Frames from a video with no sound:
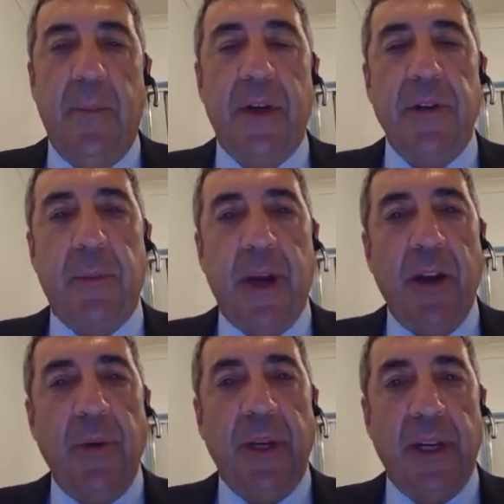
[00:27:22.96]
Because I'm
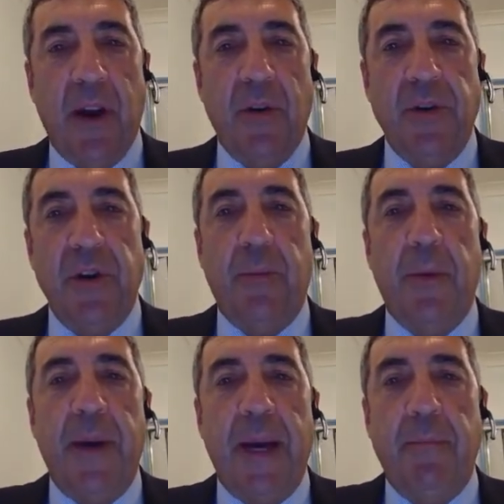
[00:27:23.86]
going to encourage you to
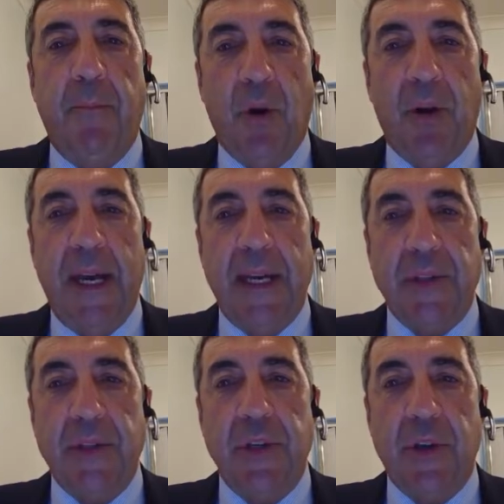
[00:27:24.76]
prepare model
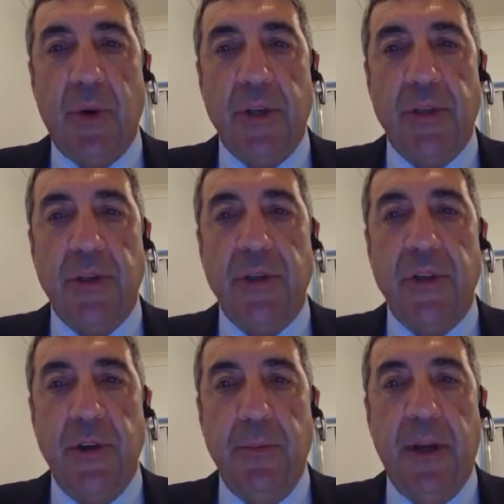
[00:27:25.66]
answers to questions
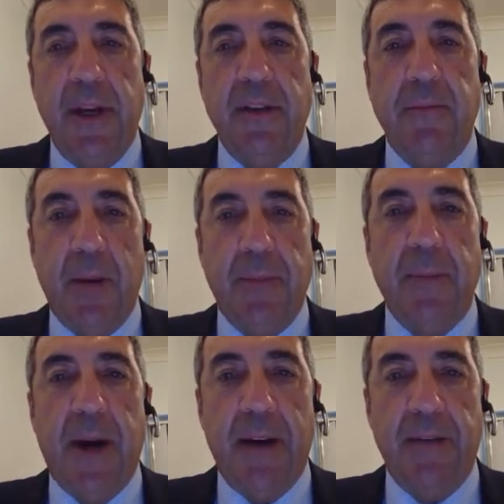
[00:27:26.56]
that you believe might be
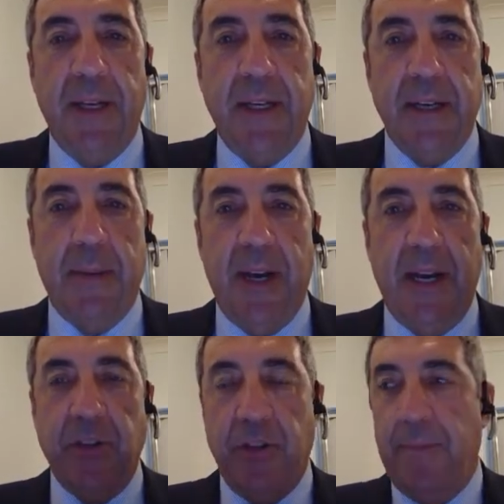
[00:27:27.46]
part of the
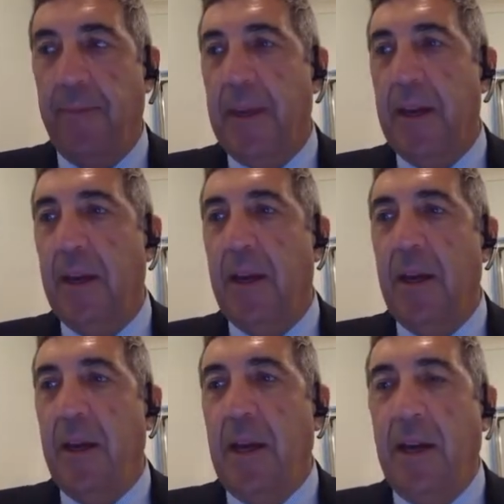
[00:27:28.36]
examination.
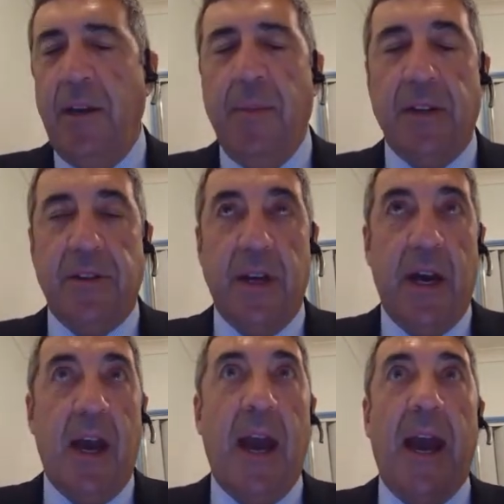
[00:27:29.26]
Now you might
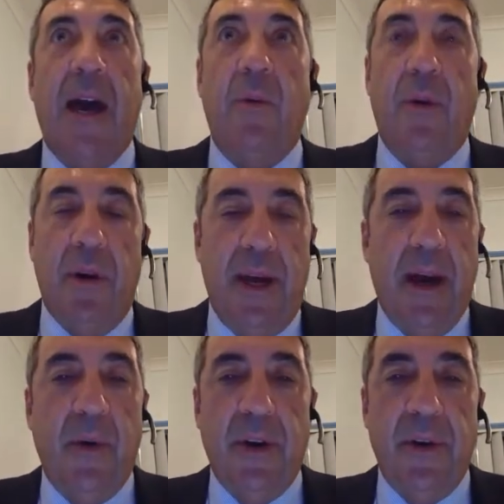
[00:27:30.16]
say, how
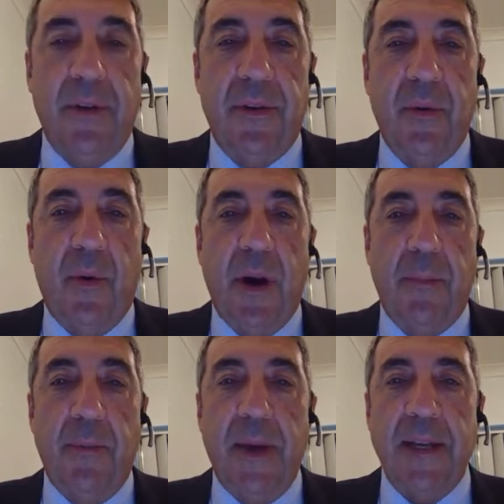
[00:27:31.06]
on earth do I
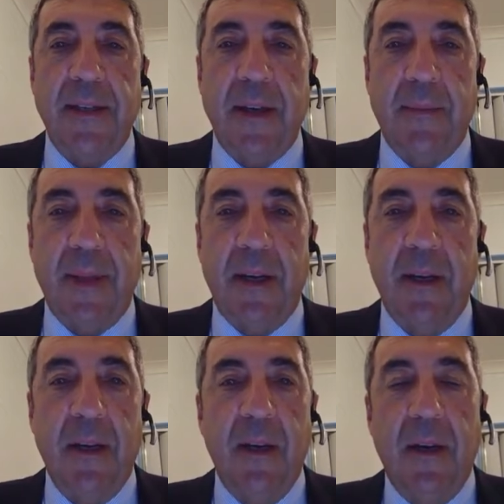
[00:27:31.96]
prepare something
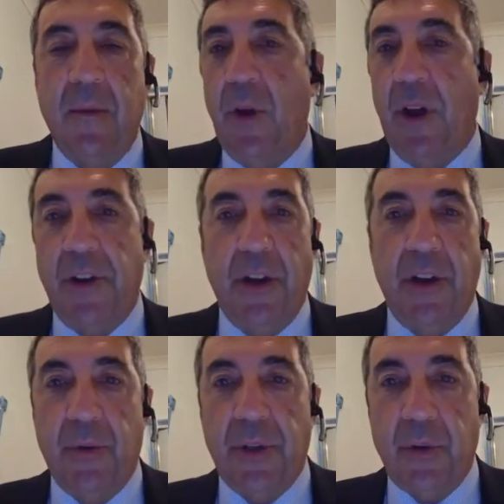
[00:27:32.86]
when I don't
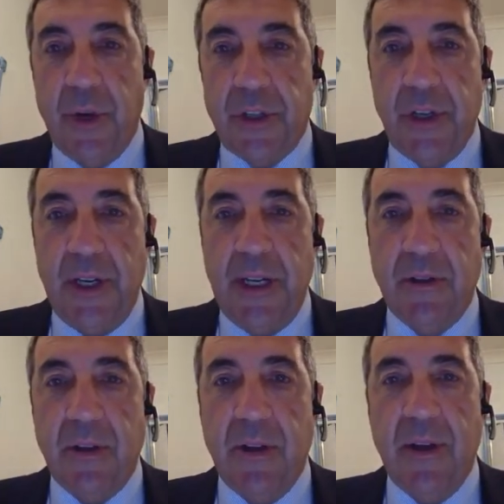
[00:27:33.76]
know what the question is?